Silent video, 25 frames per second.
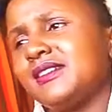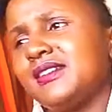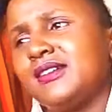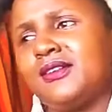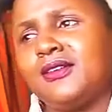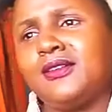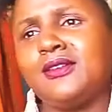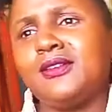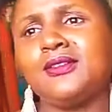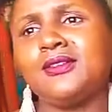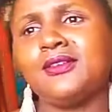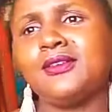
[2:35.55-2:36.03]

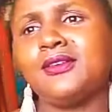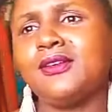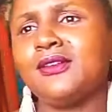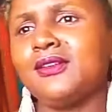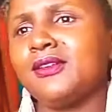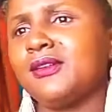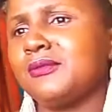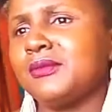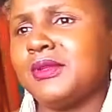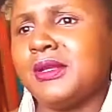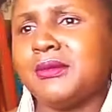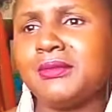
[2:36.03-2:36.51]
all
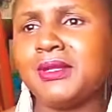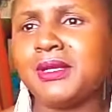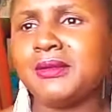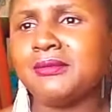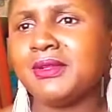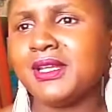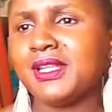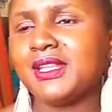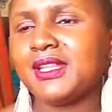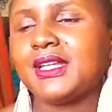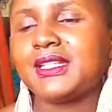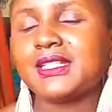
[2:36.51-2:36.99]
of blah blah
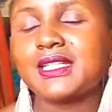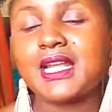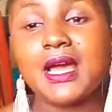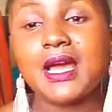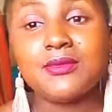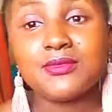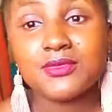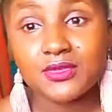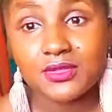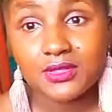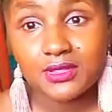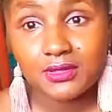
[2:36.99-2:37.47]
blah that
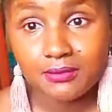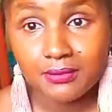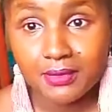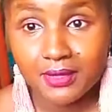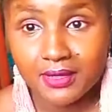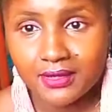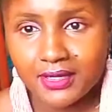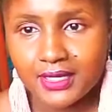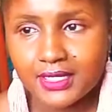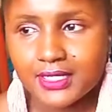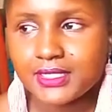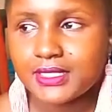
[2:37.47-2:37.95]
comes with
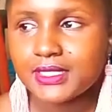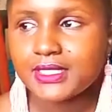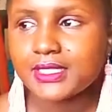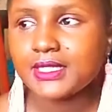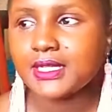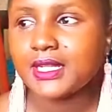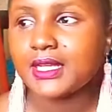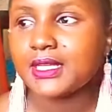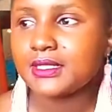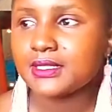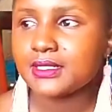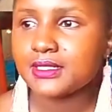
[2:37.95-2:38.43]
parenting
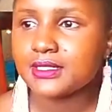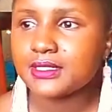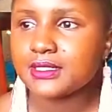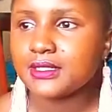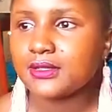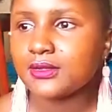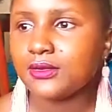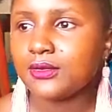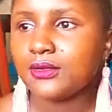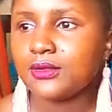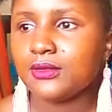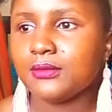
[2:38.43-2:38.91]
as a
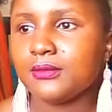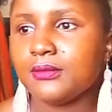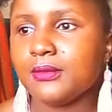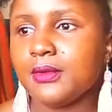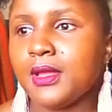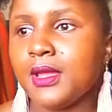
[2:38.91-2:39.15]
single